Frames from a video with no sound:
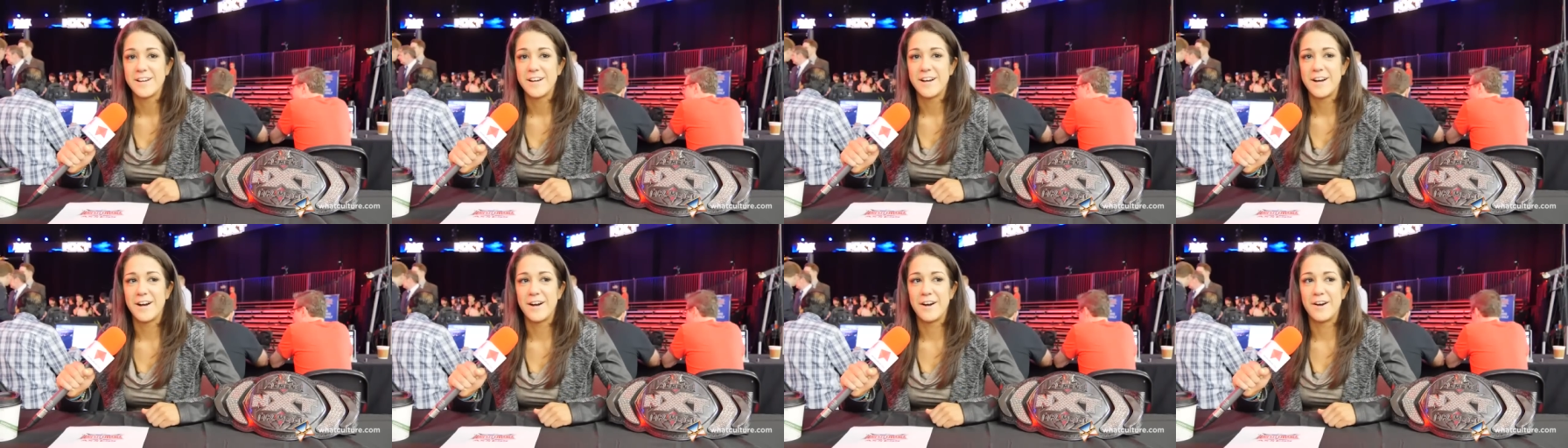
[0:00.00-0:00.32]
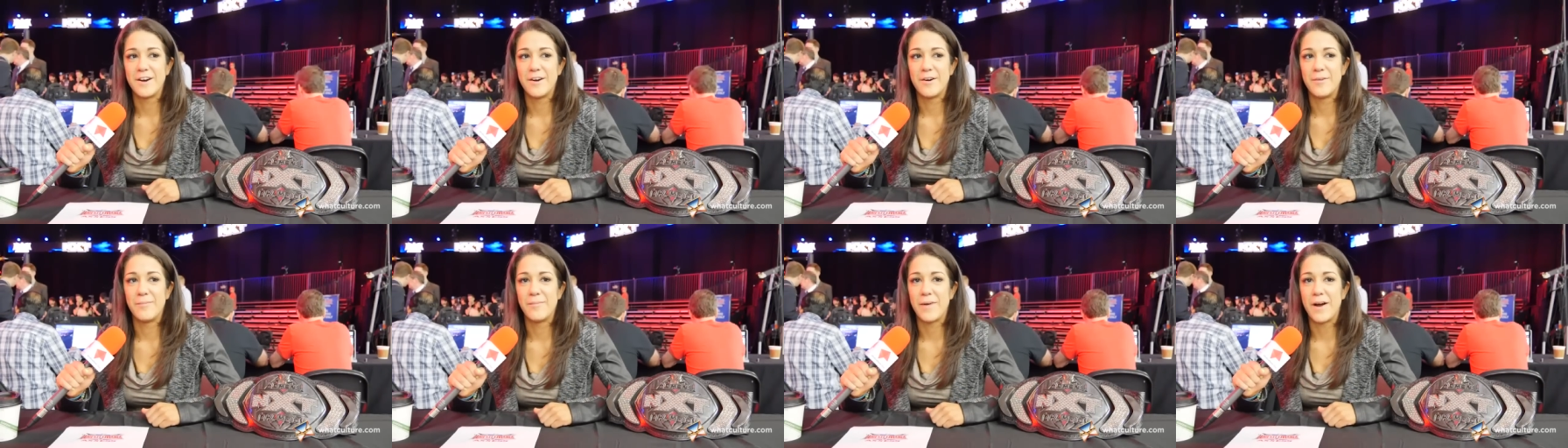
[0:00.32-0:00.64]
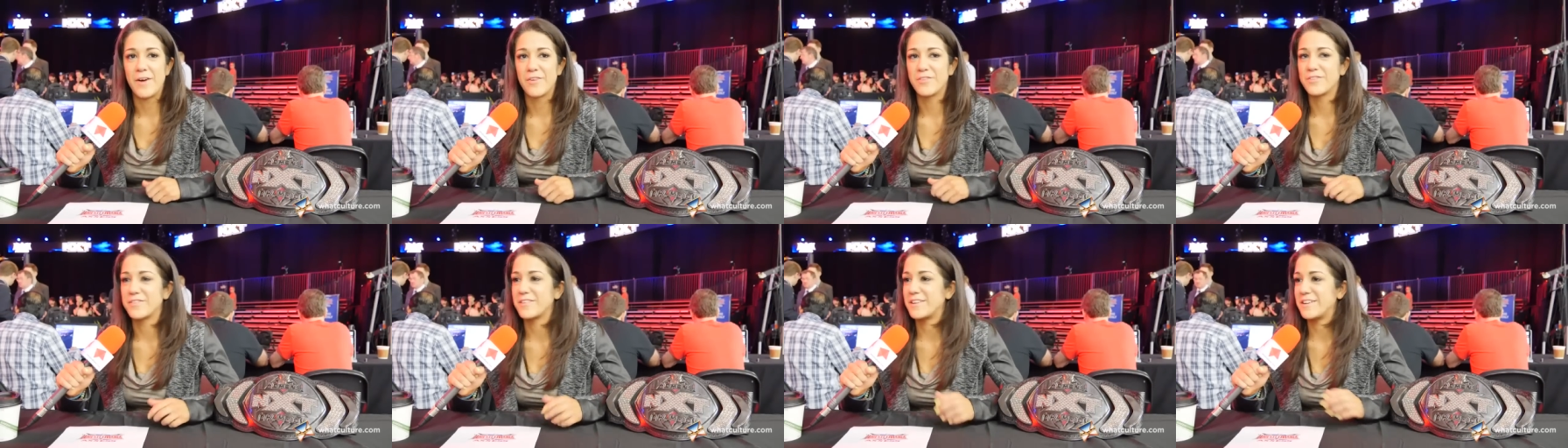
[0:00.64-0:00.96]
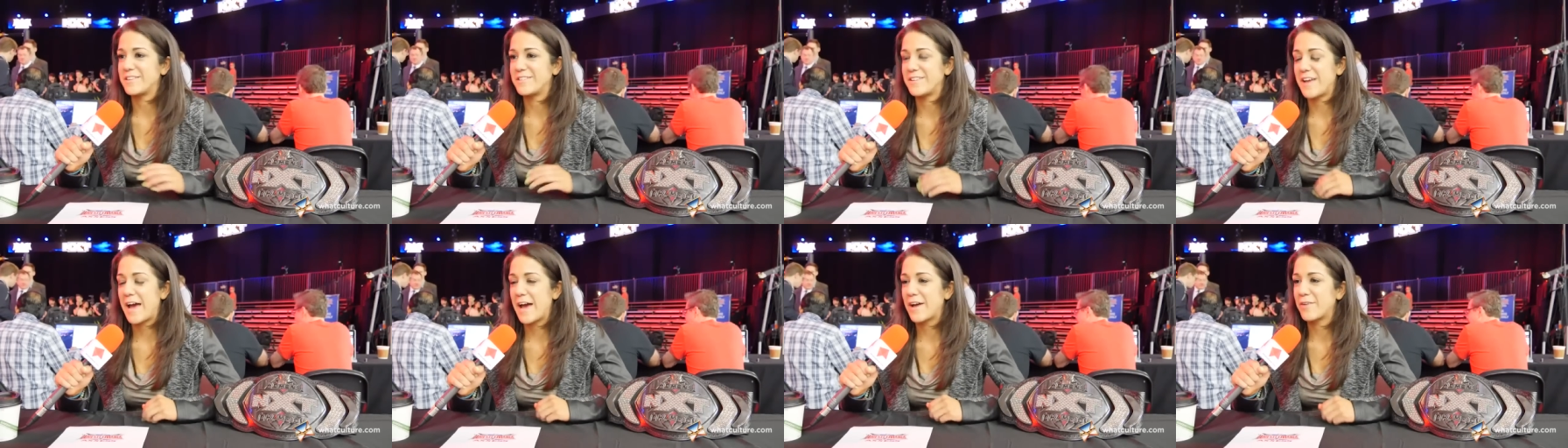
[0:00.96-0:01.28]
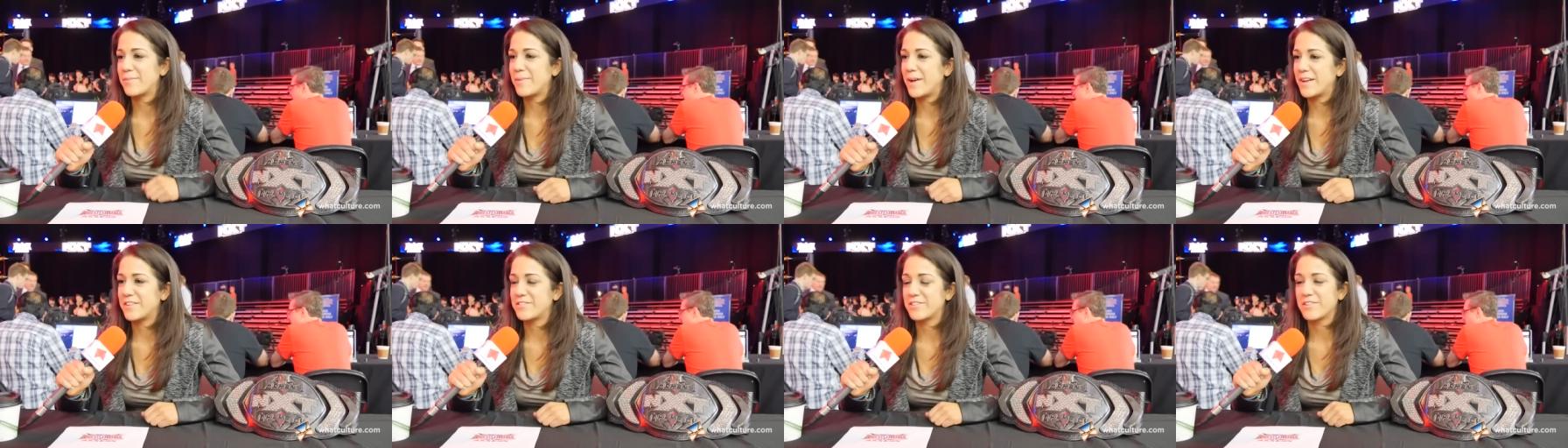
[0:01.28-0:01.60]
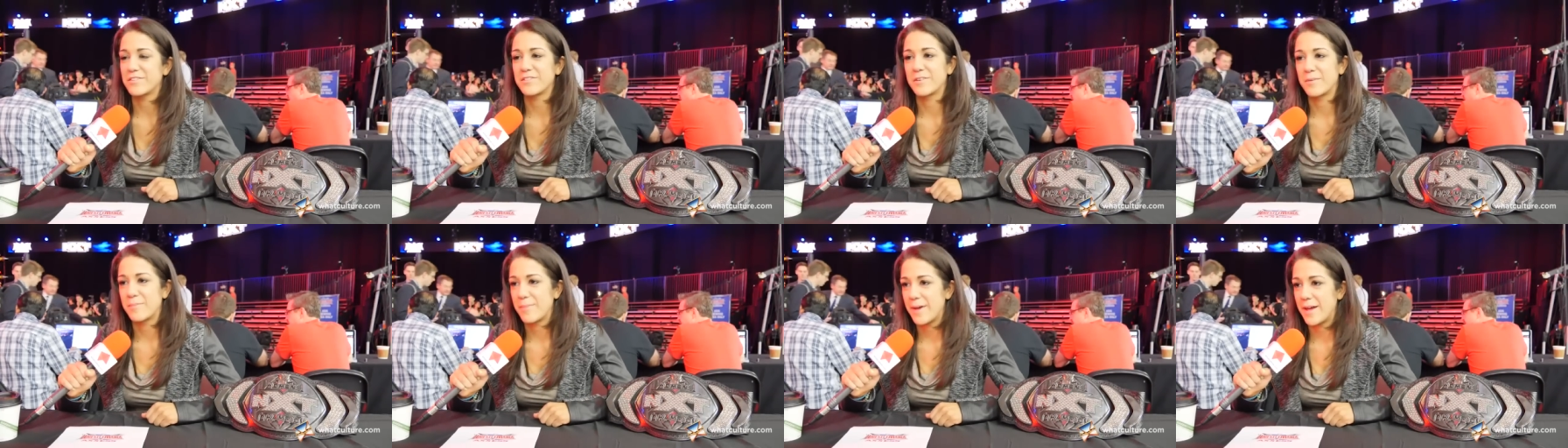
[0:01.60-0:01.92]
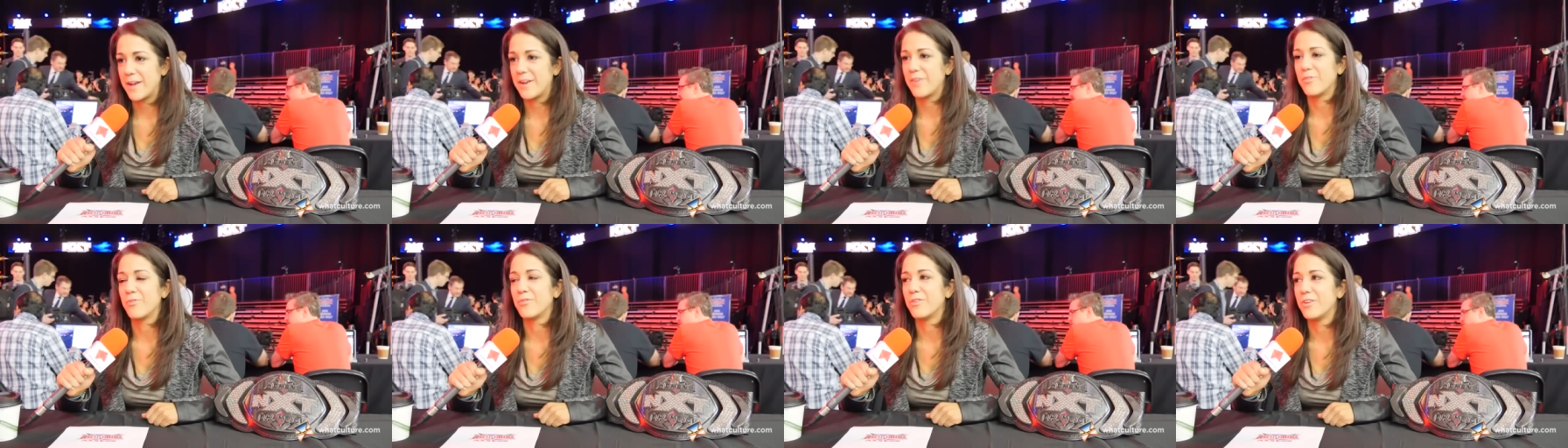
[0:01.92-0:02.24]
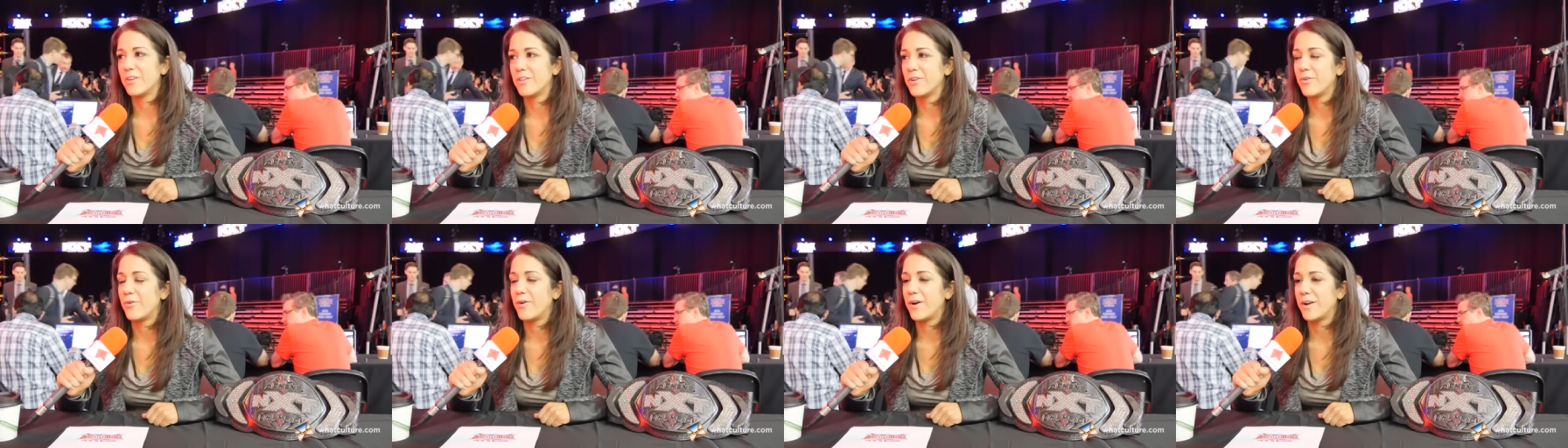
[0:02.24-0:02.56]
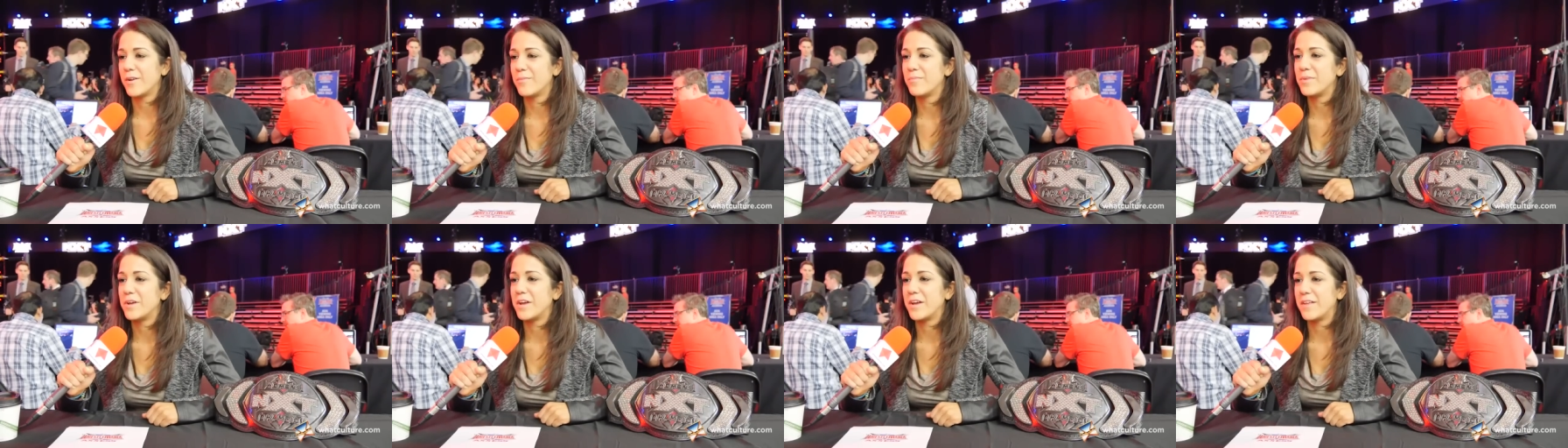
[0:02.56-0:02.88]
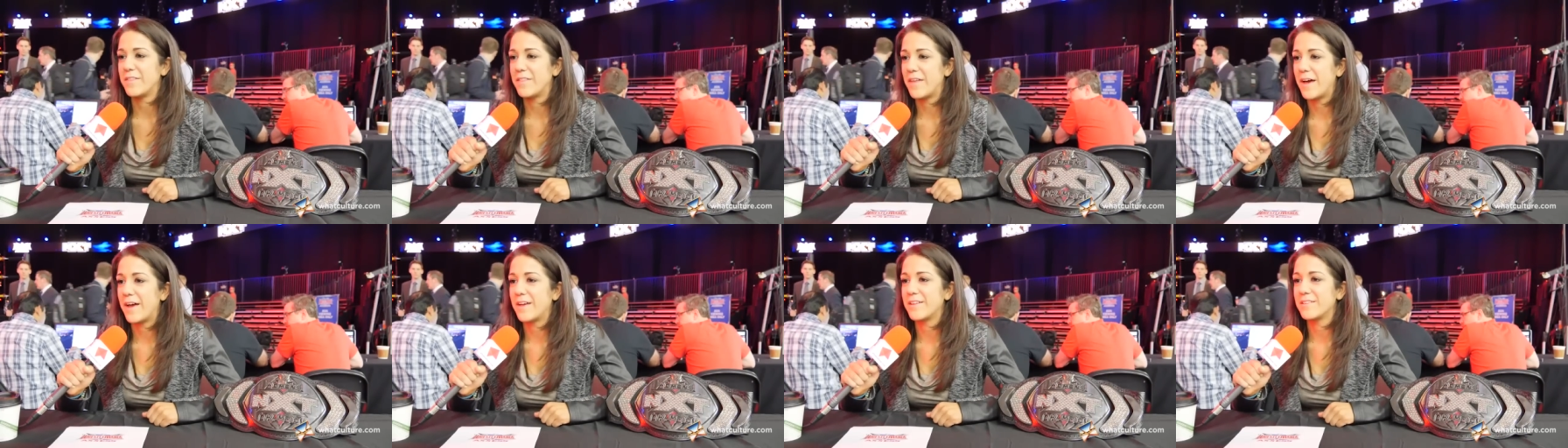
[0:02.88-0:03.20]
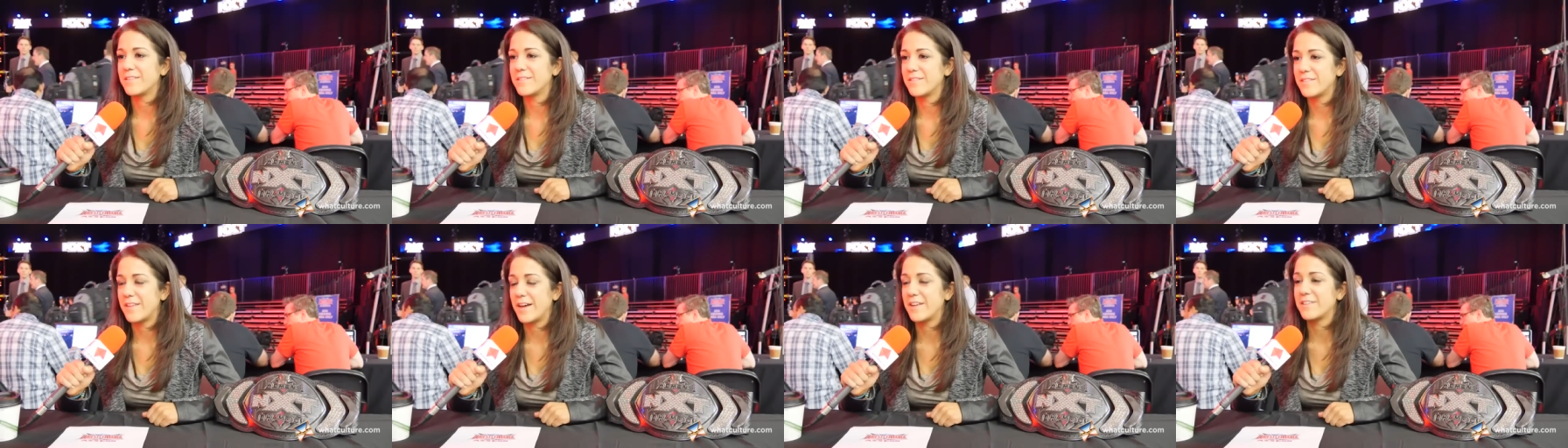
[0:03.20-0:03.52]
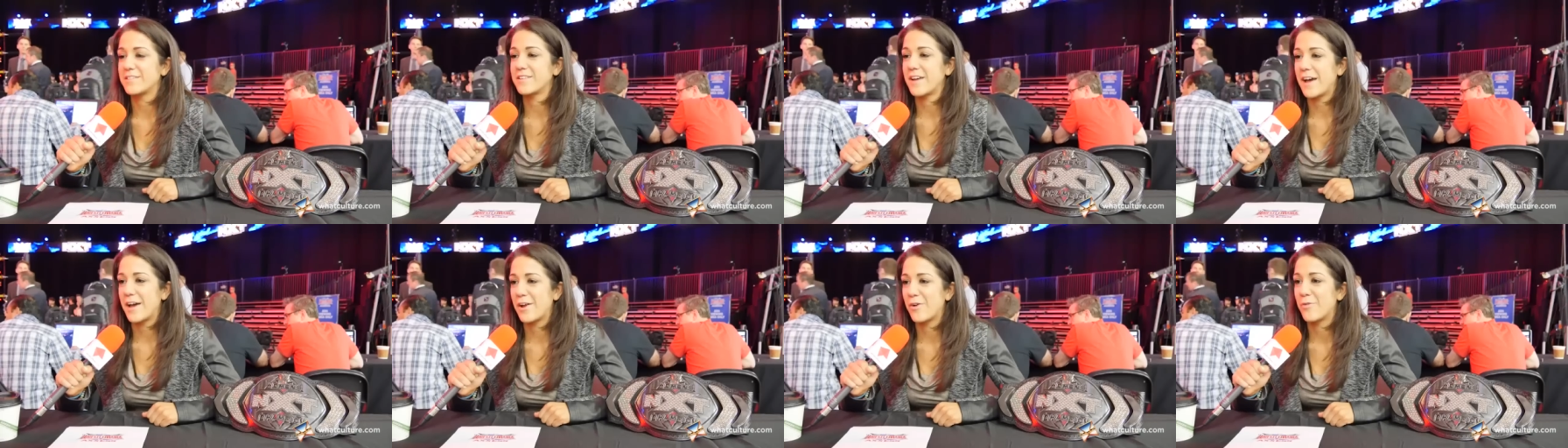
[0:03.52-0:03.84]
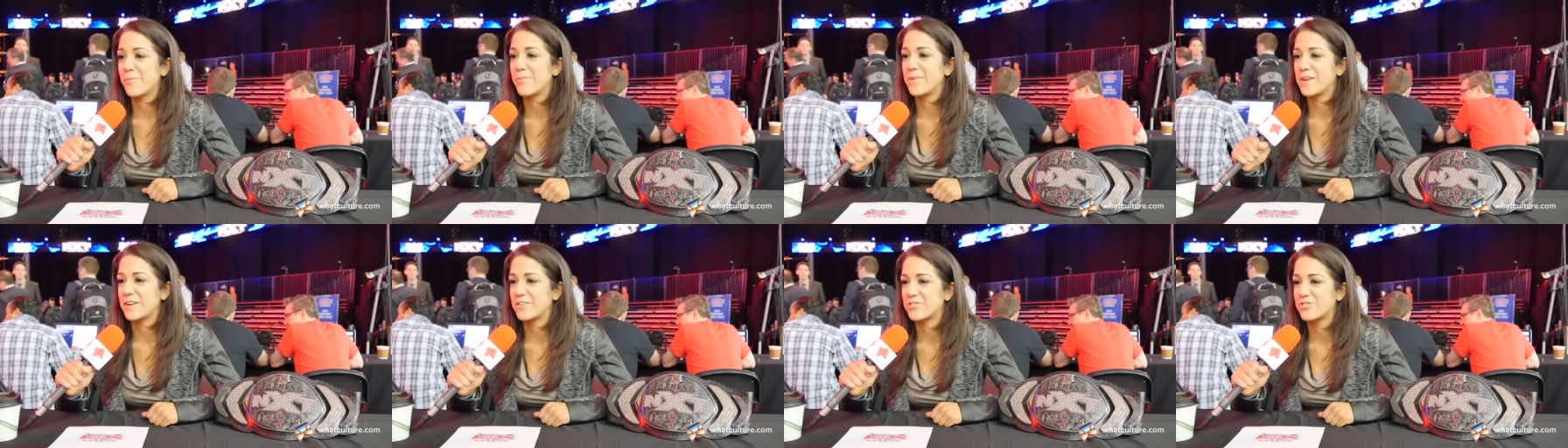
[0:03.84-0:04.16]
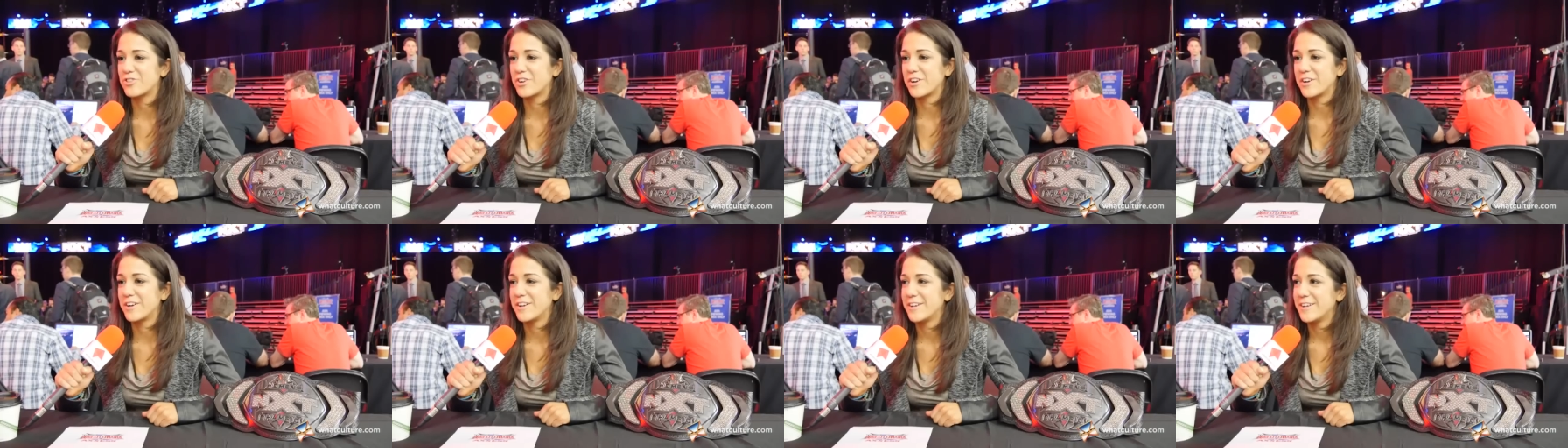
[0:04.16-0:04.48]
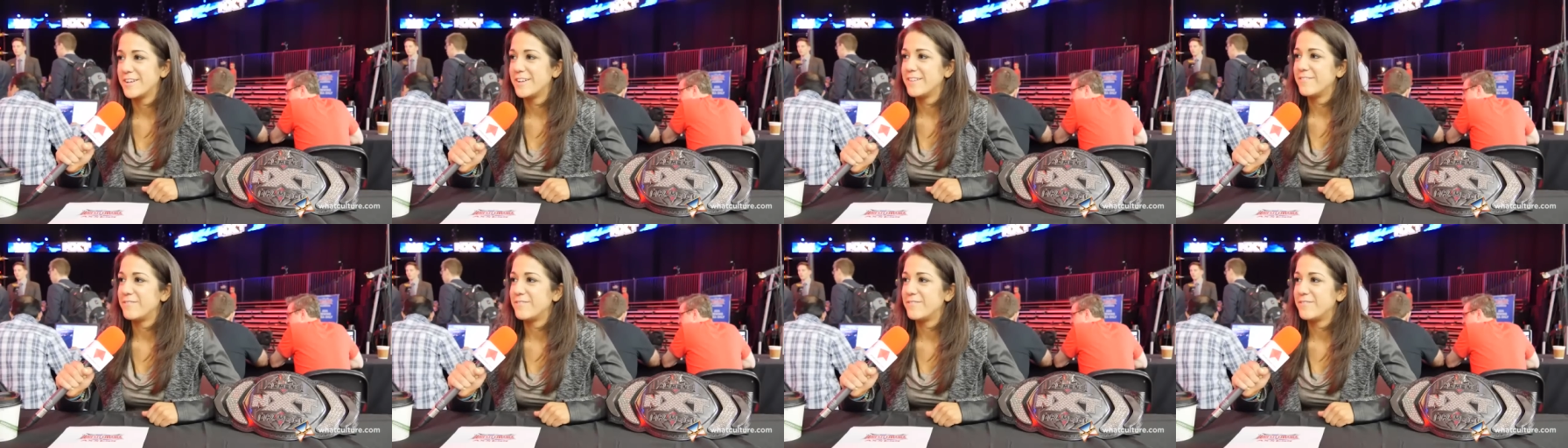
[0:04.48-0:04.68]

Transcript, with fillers: um, I was in a tag match. I was like, man, I really want to be in that that title picture.